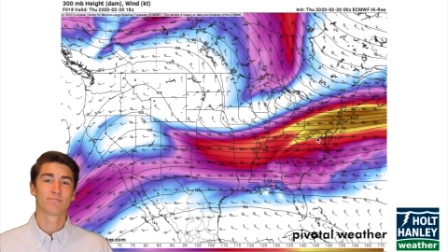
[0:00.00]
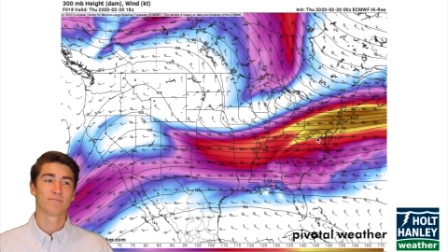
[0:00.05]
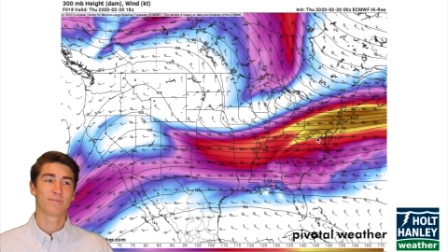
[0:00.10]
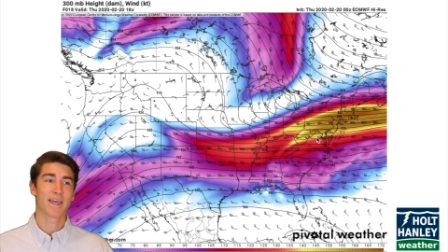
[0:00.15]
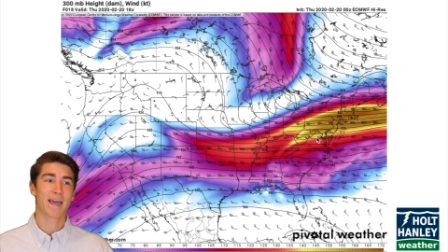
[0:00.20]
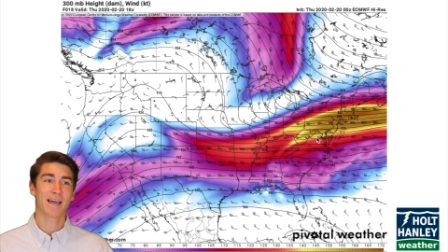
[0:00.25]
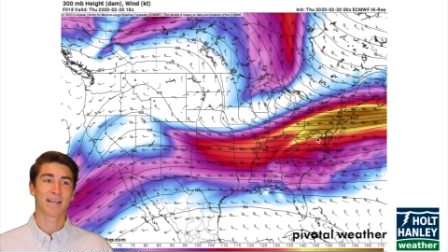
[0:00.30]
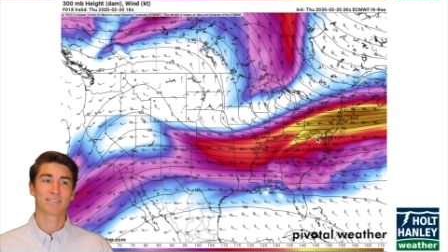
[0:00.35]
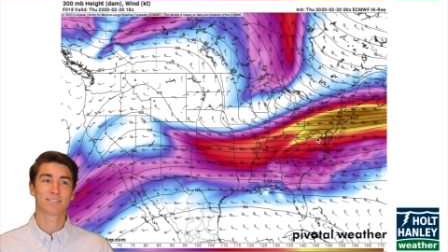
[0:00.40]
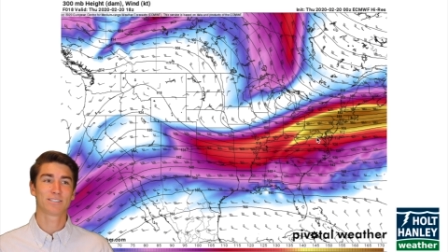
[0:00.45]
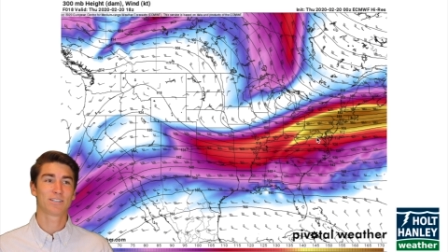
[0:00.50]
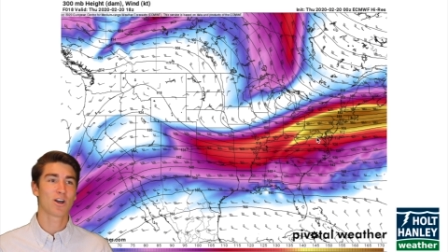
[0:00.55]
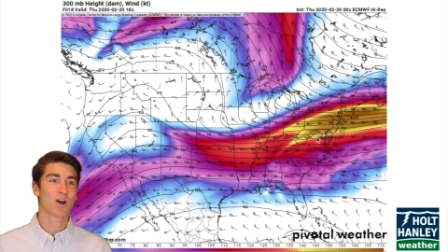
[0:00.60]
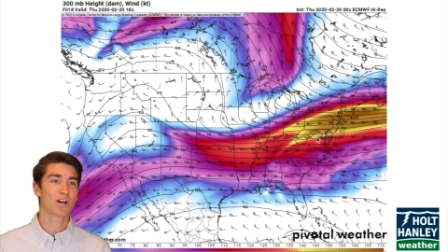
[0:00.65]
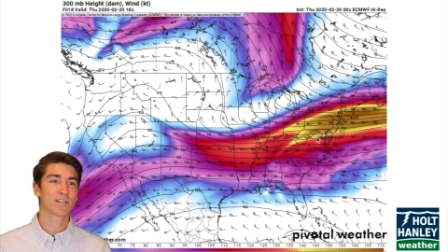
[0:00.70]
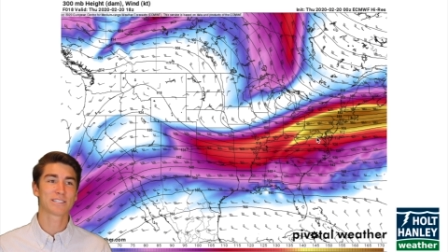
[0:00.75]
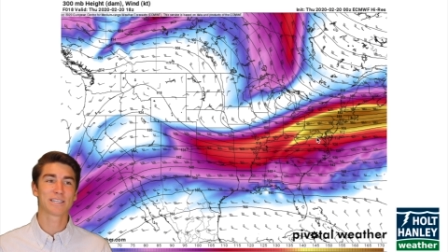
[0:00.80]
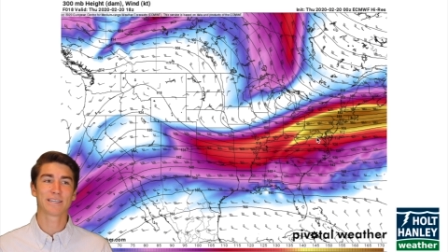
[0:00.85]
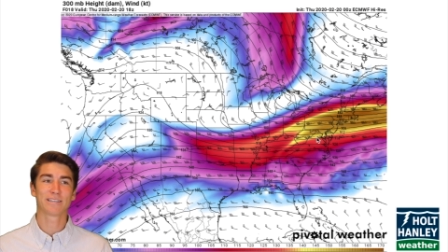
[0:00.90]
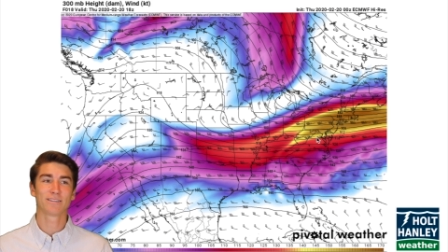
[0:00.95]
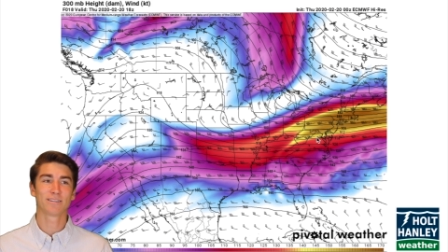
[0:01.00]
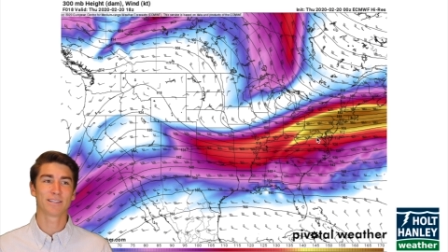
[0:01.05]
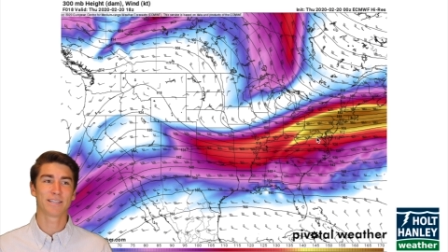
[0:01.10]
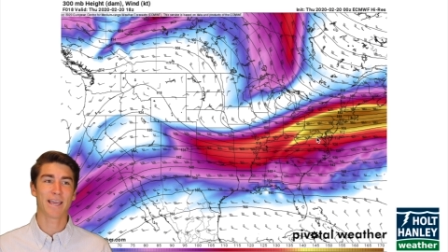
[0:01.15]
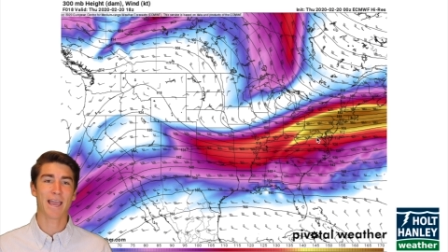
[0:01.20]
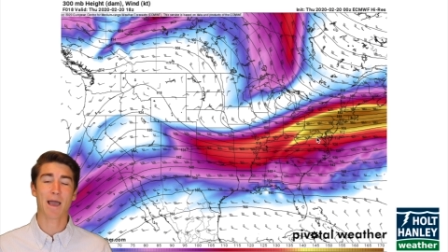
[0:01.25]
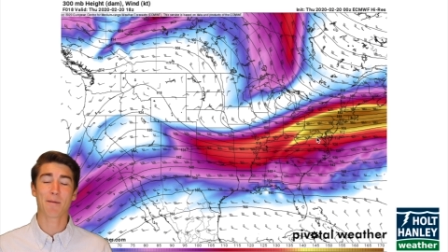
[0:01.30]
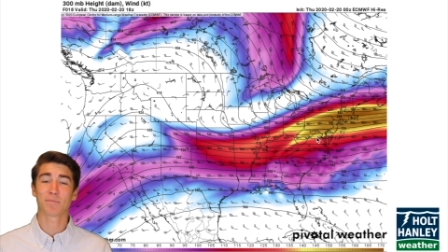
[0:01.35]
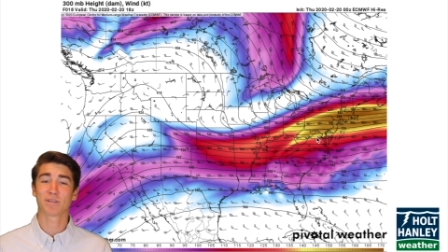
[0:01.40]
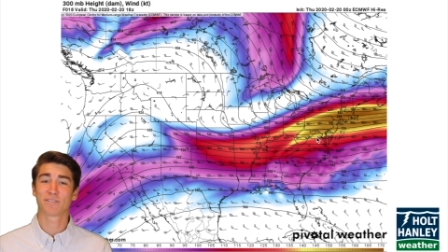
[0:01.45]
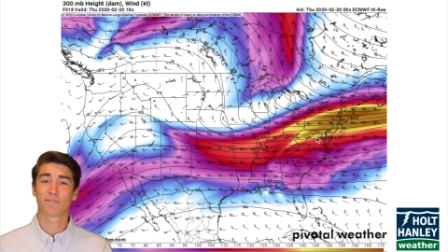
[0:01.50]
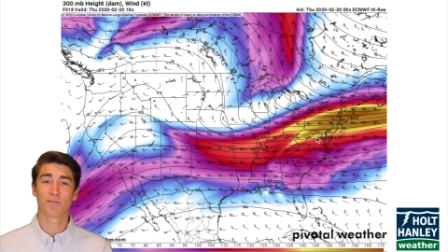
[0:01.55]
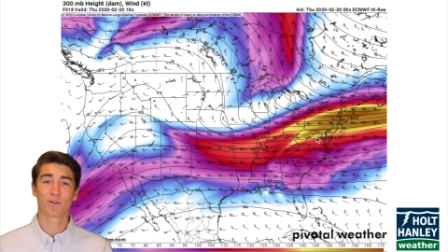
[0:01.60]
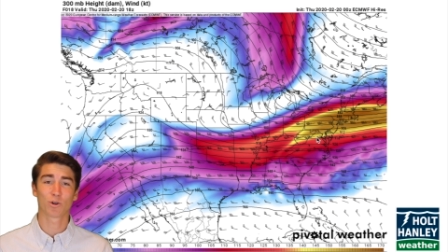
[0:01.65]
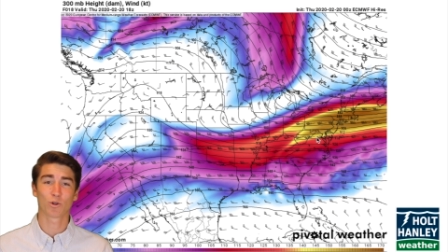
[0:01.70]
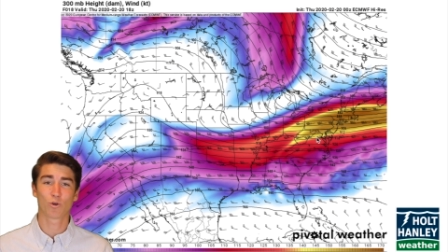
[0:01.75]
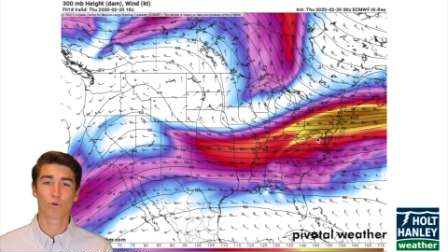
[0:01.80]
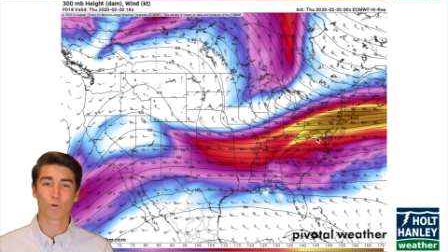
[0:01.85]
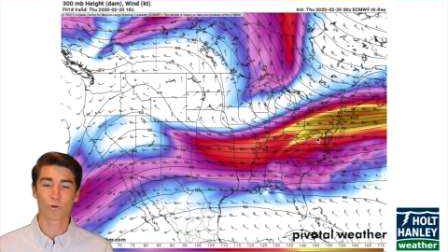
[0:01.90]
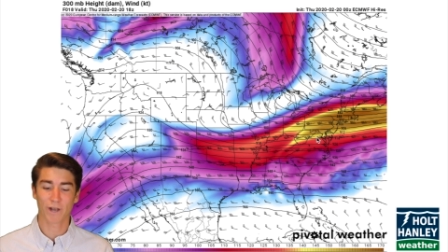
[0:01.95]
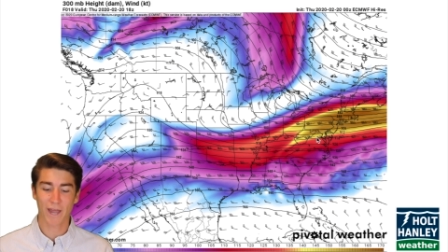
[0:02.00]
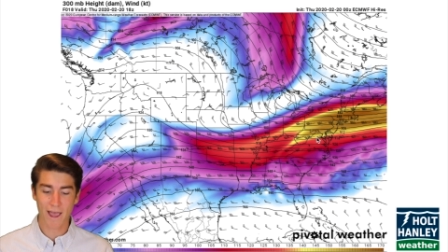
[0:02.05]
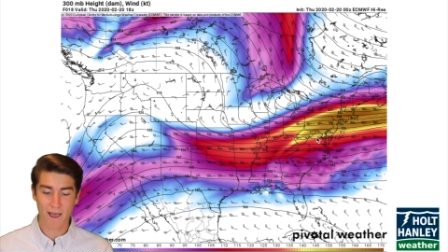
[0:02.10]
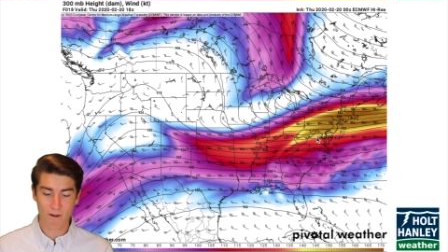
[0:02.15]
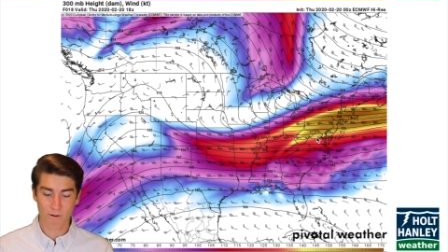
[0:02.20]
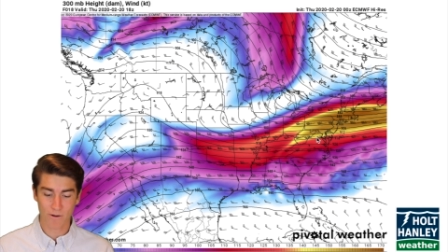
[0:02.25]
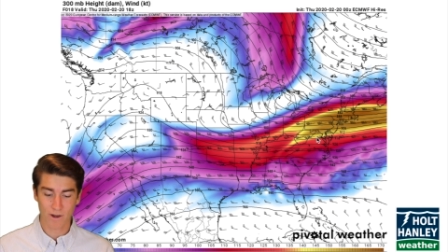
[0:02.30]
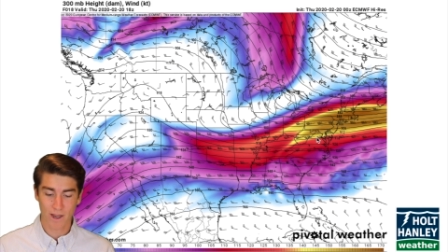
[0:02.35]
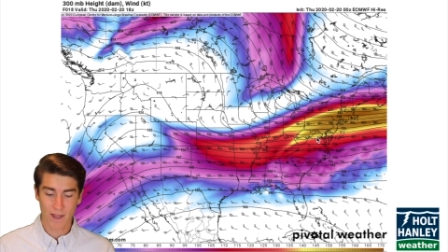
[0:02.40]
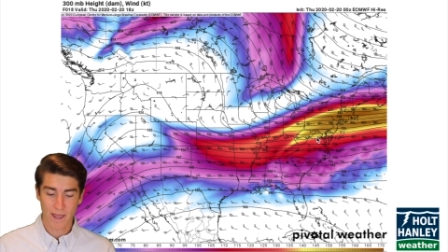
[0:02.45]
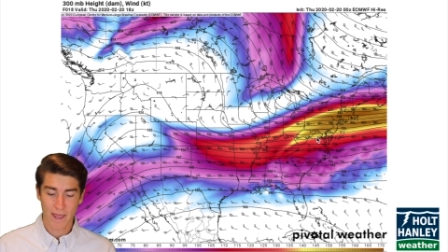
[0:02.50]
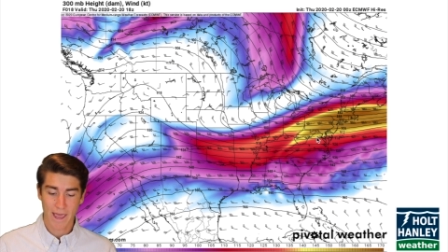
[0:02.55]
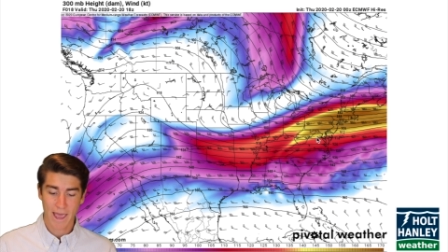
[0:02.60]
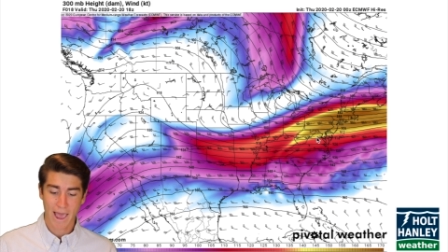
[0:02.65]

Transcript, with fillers: that's causing the atmosphere to cool down,